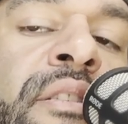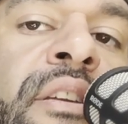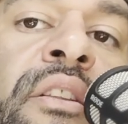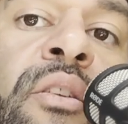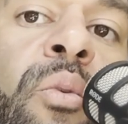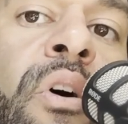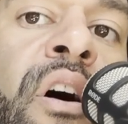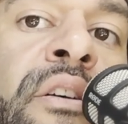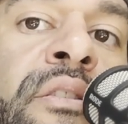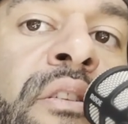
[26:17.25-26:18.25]
instead of the
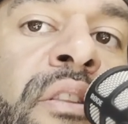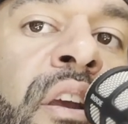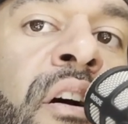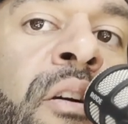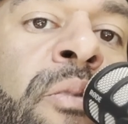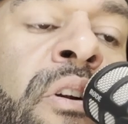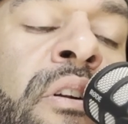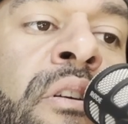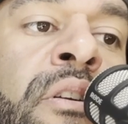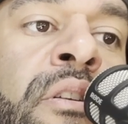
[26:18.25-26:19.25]
walls or the
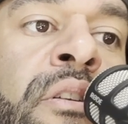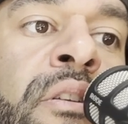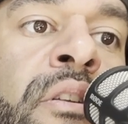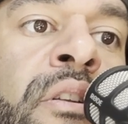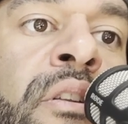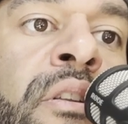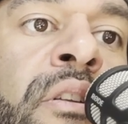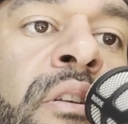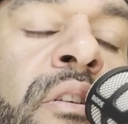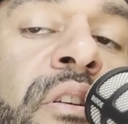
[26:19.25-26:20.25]
armor
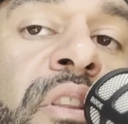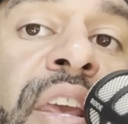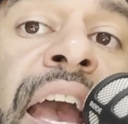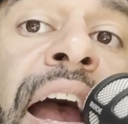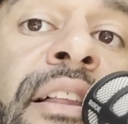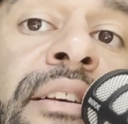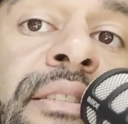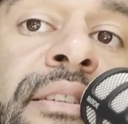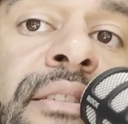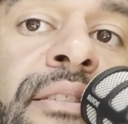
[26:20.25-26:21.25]
or the
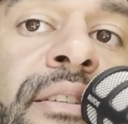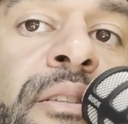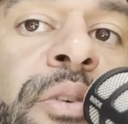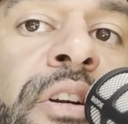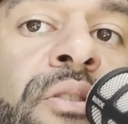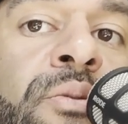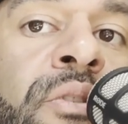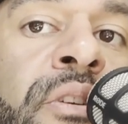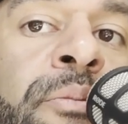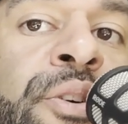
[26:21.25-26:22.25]
calluses, the
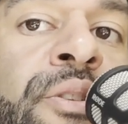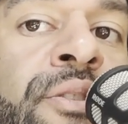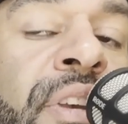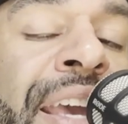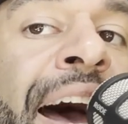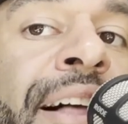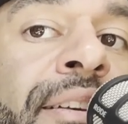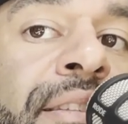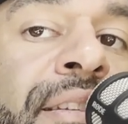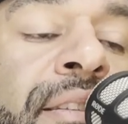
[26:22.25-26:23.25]
spiritual and emotional
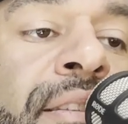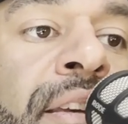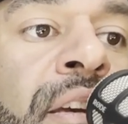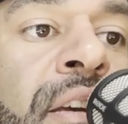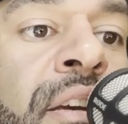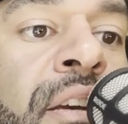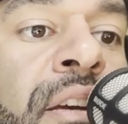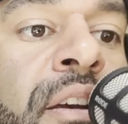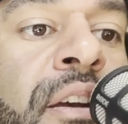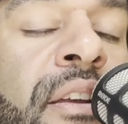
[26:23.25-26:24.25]
calluses
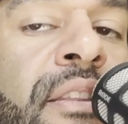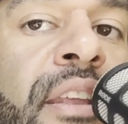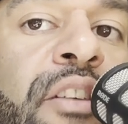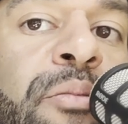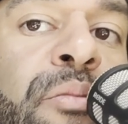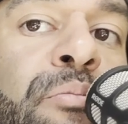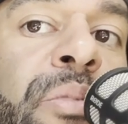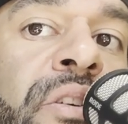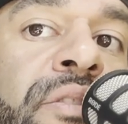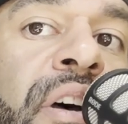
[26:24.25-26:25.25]
that have been
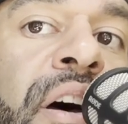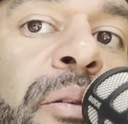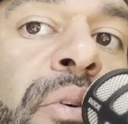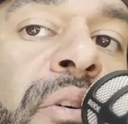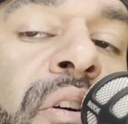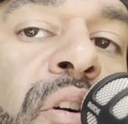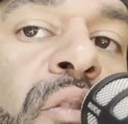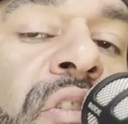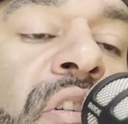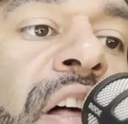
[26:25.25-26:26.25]
built up
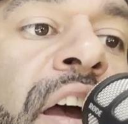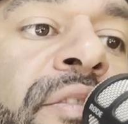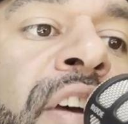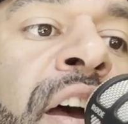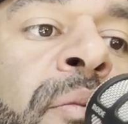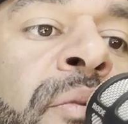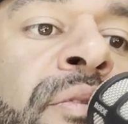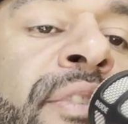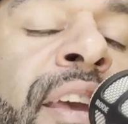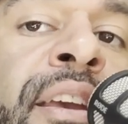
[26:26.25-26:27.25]
over a lifetime
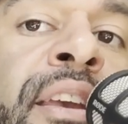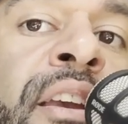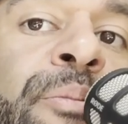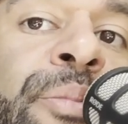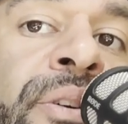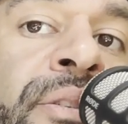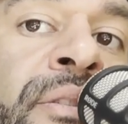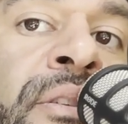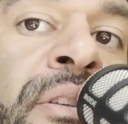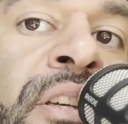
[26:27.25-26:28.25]
of taking it
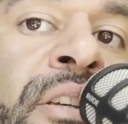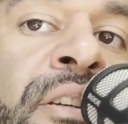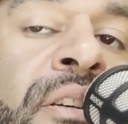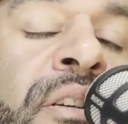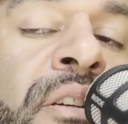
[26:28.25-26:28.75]
personally?